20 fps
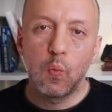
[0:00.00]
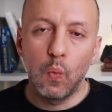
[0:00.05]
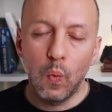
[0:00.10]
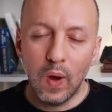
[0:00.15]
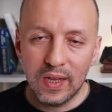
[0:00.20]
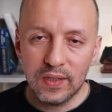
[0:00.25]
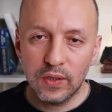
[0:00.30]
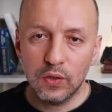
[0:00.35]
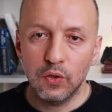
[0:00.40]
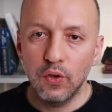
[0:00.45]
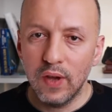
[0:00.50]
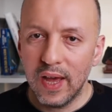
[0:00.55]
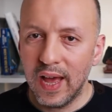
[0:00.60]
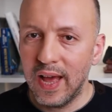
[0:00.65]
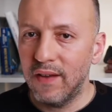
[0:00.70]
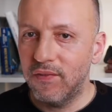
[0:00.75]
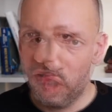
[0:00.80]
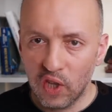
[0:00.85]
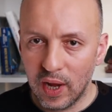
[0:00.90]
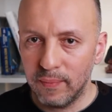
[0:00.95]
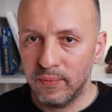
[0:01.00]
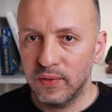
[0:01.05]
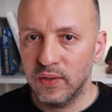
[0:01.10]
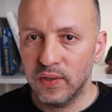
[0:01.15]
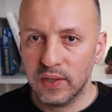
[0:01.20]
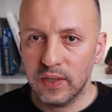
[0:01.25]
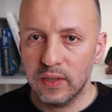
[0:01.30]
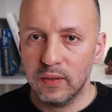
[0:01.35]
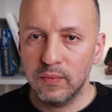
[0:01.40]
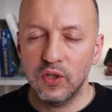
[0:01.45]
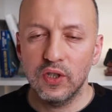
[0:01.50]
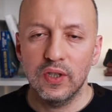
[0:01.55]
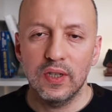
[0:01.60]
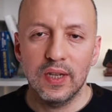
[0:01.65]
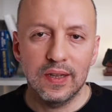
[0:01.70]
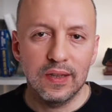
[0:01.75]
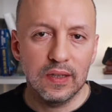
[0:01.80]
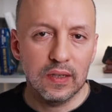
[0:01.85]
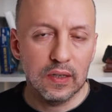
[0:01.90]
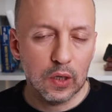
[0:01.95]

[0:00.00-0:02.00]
Once you have job description and the